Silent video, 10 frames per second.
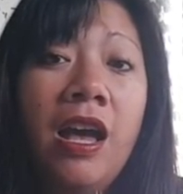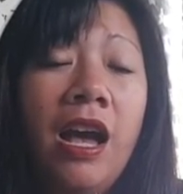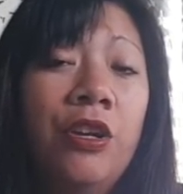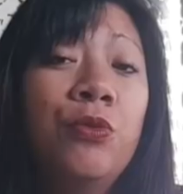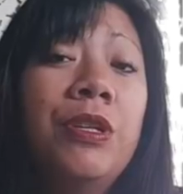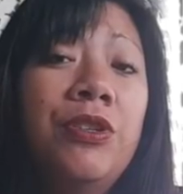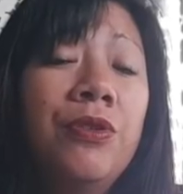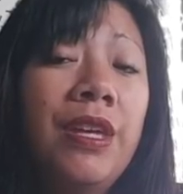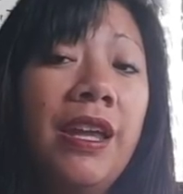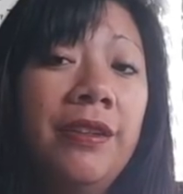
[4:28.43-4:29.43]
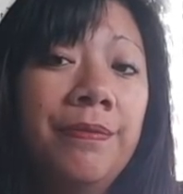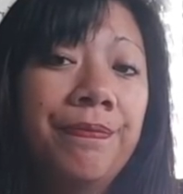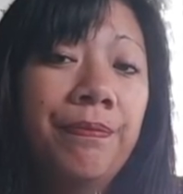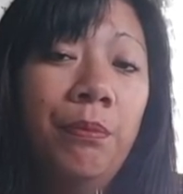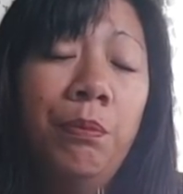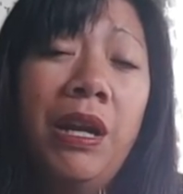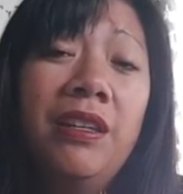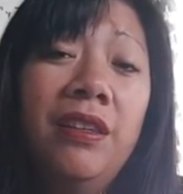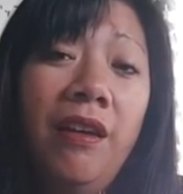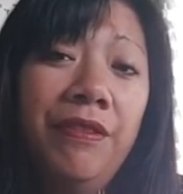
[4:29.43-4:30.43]
How do we do that? By
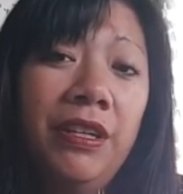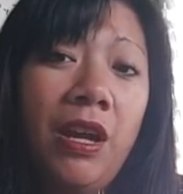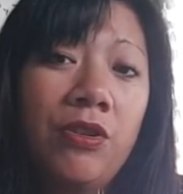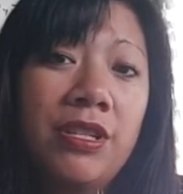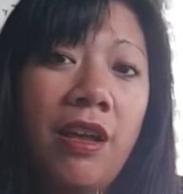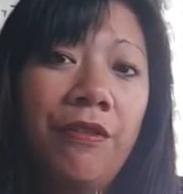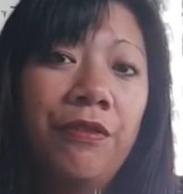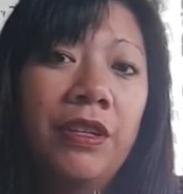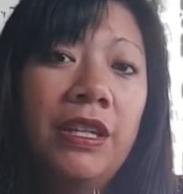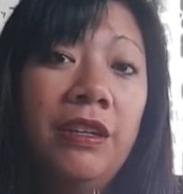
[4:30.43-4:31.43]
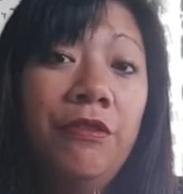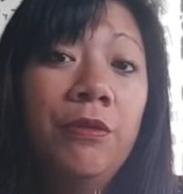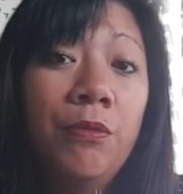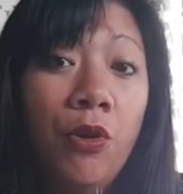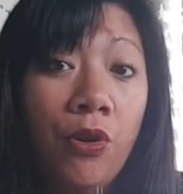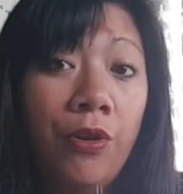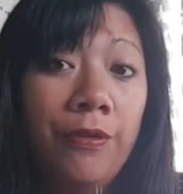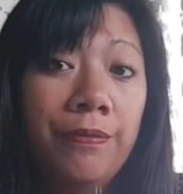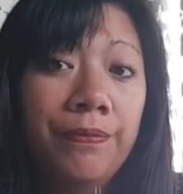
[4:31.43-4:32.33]
loving ourselves even more.